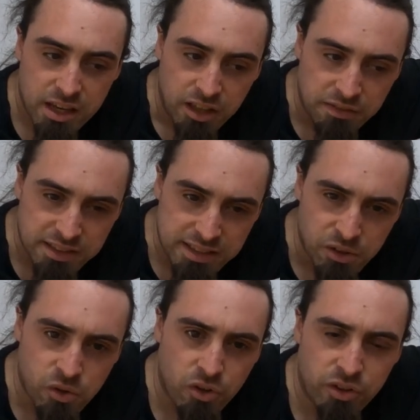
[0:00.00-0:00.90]
you've
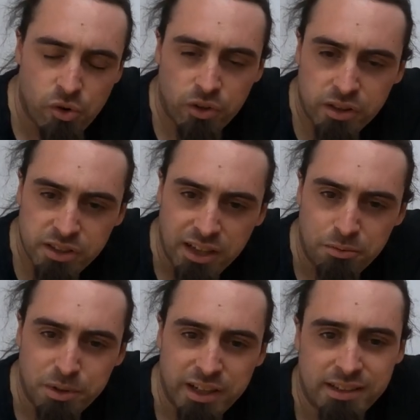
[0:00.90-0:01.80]
still got the oil
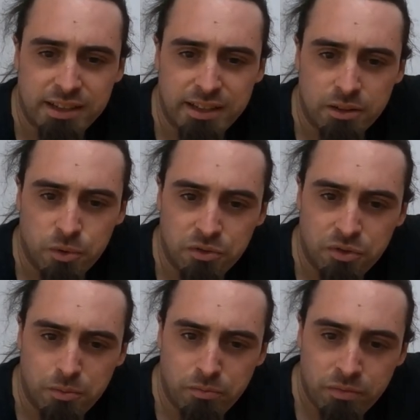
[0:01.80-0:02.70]
underneath protecting the wood
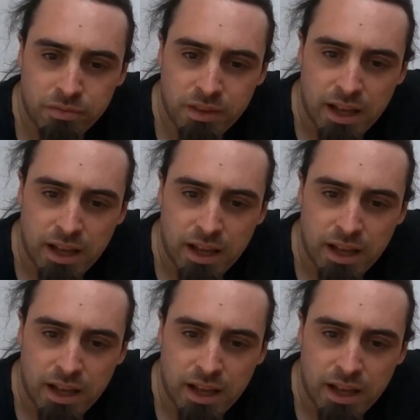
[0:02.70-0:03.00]
from